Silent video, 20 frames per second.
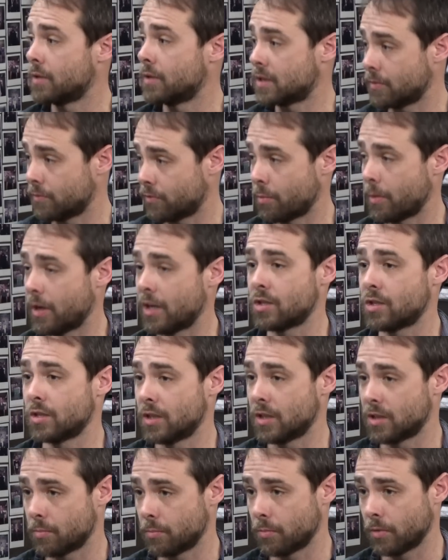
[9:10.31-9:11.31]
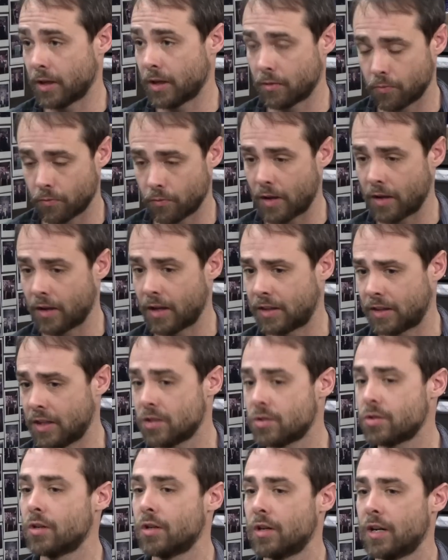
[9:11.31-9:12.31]
misinformation, like
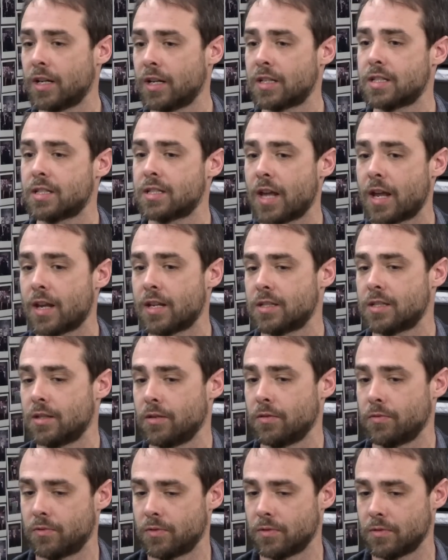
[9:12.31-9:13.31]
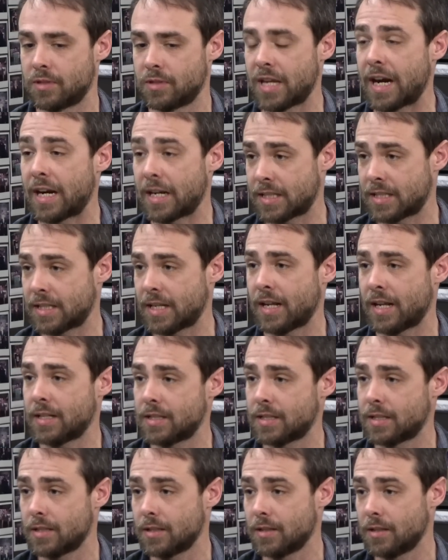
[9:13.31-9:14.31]
these are extensive data
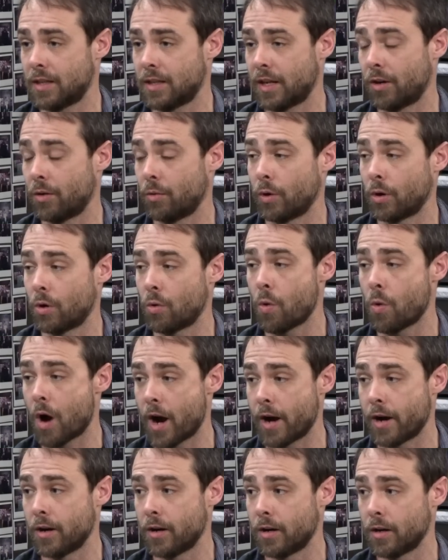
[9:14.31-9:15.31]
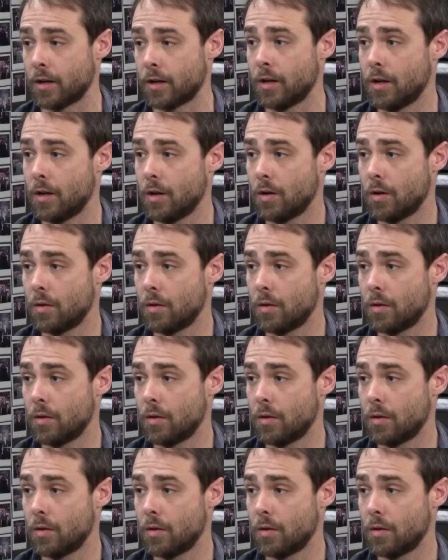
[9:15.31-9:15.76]
sets that are required,